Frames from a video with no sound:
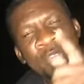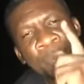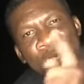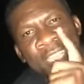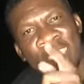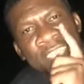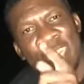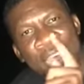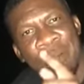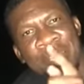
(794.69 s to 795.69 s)
They are
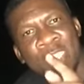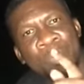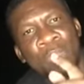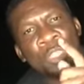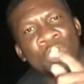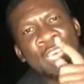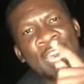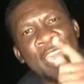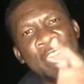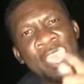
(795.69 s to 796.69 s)
protected areas because
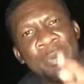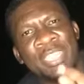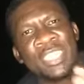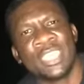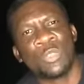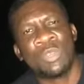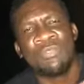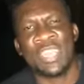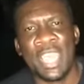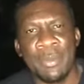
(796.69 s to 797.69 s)
they are a heritage
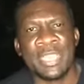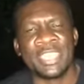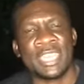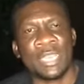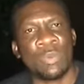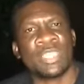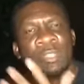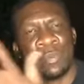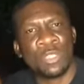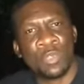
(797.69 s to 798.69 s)
we've inherited and we're
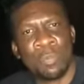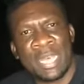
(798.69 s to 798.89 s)
supposed to